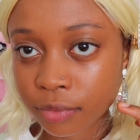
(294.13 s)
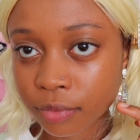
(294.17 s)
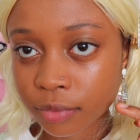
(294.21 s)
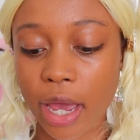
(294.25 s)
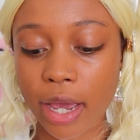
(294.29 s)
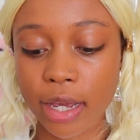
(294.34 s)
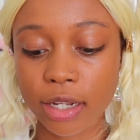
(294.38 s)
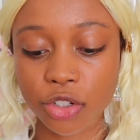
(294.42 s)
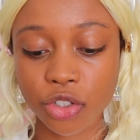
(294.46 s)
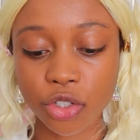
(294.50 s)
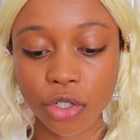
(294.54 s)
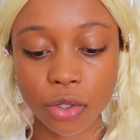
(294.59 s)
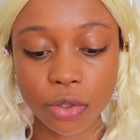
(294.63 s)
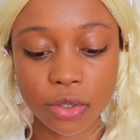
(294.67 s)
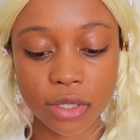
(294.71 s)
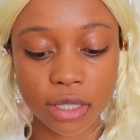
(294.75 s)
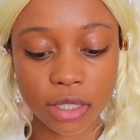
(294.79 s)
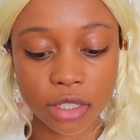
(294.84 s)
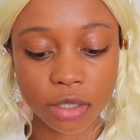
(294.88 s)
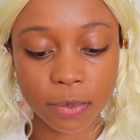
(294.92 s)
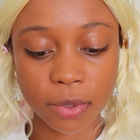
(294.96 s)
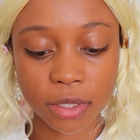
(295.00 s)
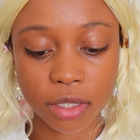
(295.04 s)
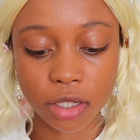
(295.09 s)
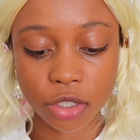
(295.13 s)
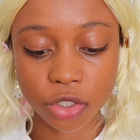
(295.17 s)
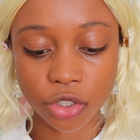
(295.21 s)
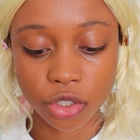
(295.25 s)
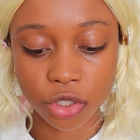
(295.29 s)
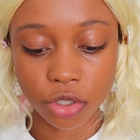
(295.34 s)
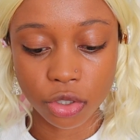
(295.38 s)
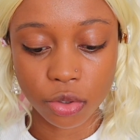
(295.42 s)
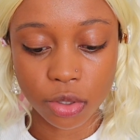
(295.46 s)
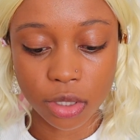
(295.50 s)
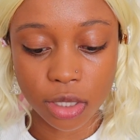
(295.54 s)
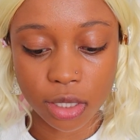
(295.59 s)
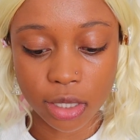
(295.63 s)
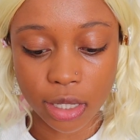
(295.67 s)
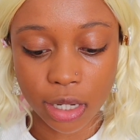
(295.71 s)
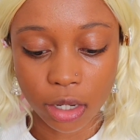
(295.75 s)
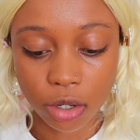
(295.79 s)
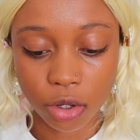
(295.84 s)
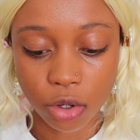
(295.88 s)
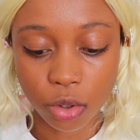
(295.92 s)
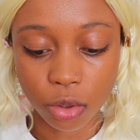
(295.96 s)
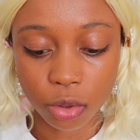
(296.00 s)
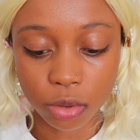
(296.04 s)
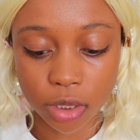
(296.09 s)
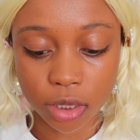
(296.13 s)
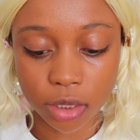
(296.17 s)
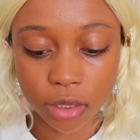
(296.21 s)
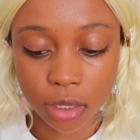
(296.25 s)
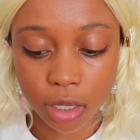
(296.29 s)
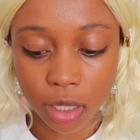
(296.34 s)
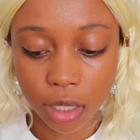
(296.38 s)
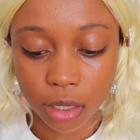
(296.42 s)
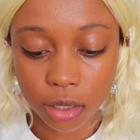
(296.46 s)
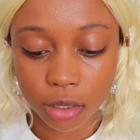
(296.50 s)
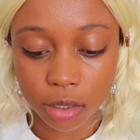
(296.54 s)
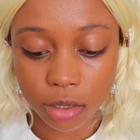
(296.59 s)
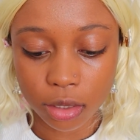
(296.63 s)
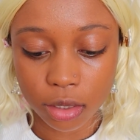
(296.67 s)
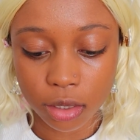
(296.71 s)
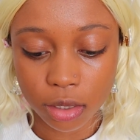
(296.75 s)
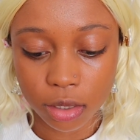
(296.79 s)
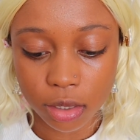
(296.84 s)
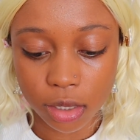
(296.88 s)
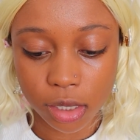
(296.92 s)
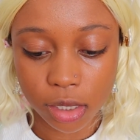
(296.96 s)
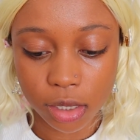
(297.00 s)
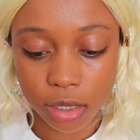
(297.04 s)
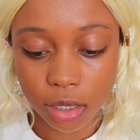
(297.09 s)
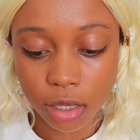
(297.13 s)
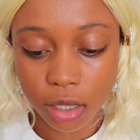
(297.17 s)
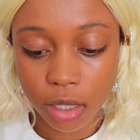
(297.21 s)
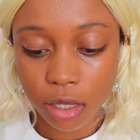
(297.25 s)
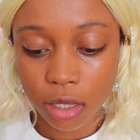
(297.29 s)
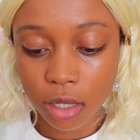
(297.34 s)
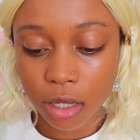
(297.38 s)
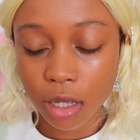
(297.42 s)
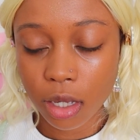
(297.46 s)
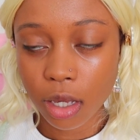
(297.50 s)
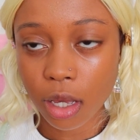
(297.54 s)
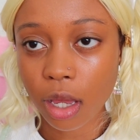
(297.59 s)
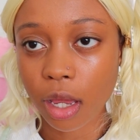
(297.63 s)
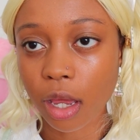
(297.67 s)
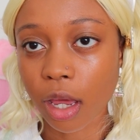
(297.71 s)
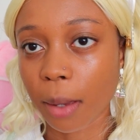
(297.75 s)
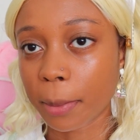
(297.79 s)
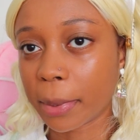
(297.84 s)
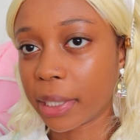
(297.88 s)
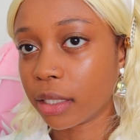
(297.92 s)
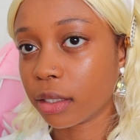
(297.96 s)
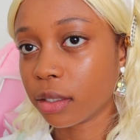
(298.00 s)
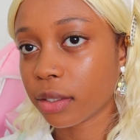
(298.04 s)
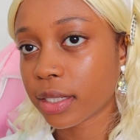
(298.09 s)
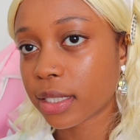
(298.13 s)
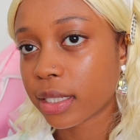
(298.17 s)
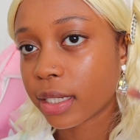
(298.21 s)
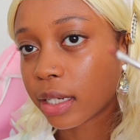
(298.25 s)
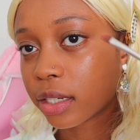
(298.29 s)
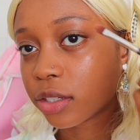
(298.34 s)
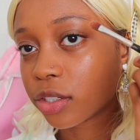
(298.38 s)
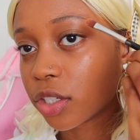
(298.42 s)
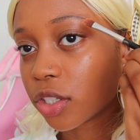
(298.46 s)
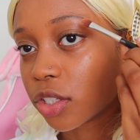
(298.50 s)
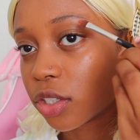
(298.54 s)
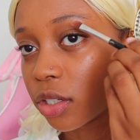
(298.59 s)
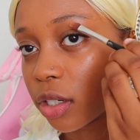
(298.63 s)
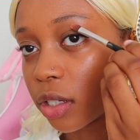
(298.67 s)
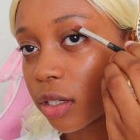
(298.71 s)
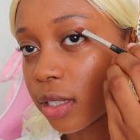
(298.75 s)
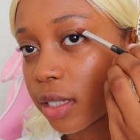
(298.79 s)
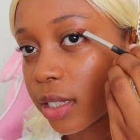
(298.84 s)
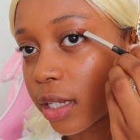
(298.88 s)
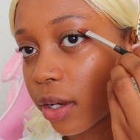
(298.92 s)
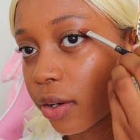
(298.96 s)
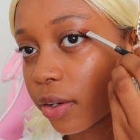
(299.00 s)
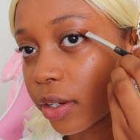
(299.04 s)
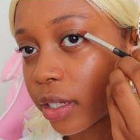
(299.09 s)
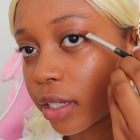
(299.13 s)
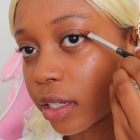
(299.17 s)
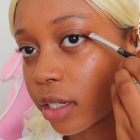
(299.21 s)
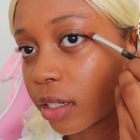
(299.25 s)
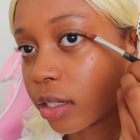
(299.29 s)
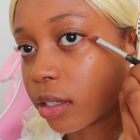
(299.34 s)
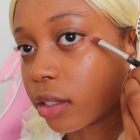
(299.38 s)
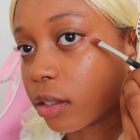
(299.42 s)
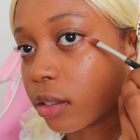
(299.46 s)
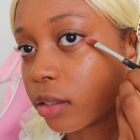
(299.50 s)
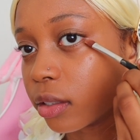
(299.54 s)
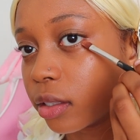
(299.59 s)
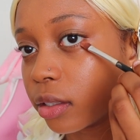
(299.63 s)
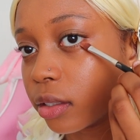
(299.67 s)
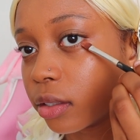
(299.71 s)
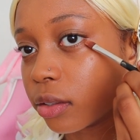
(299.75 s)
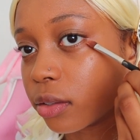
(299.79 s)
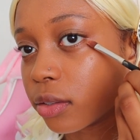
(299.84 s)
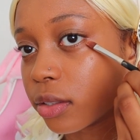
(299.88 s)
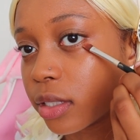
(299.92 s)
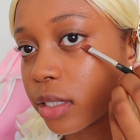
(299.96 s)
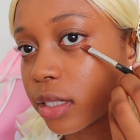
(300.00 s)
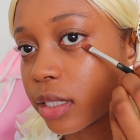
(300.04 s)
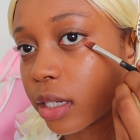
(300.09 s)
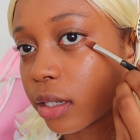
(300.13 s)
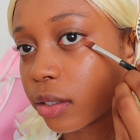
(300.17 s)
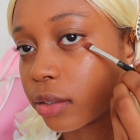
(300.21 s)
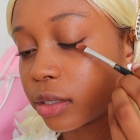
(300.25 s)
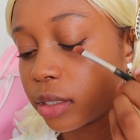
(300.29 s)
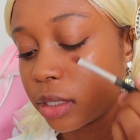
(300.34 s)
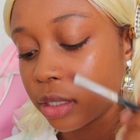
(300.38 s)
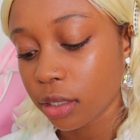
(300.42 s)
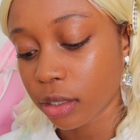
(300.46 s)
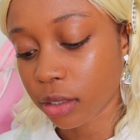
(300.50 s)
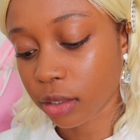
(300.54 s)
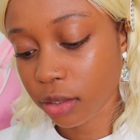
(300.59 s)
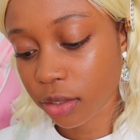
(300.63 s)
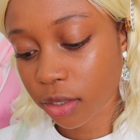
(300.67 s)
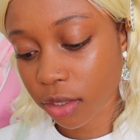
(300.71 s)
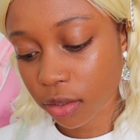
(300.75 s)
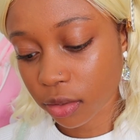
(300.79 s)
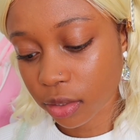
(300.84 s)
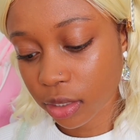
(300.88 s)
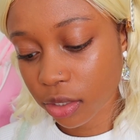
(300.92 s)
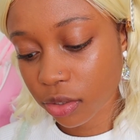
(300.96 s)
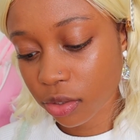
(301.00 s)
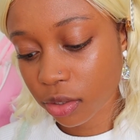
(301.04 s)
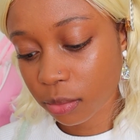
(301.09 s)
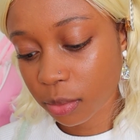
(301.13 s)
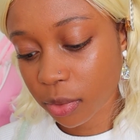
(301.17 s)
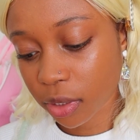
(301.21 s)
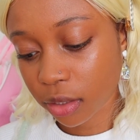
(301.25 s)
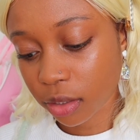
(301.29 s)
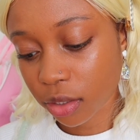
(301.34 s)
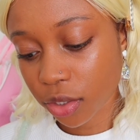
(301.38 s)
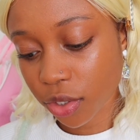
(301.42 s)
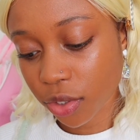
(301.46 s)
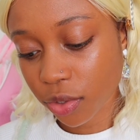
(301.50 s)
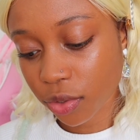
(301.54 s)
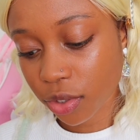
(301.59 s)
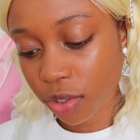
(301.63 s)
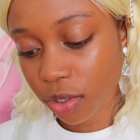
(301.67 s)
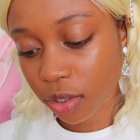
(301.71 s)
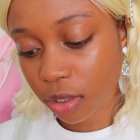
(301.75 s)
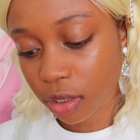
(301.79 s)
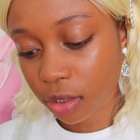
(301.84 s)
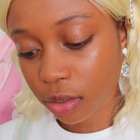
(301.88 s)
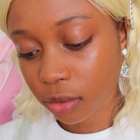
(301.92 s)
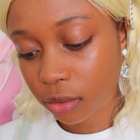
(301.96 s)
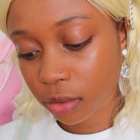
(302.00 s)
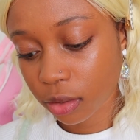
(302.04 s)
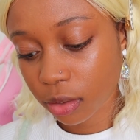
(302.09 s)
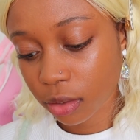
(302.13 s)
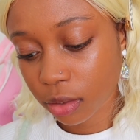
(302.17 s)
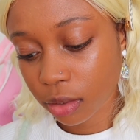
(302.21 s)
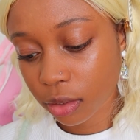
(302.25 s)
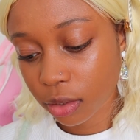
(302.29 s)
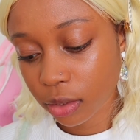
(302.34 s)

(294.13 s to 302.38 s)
I chose this because she uses like golden colors. Um, it looks like she starts out here and then goes down here, so that's what I'm gonna do too.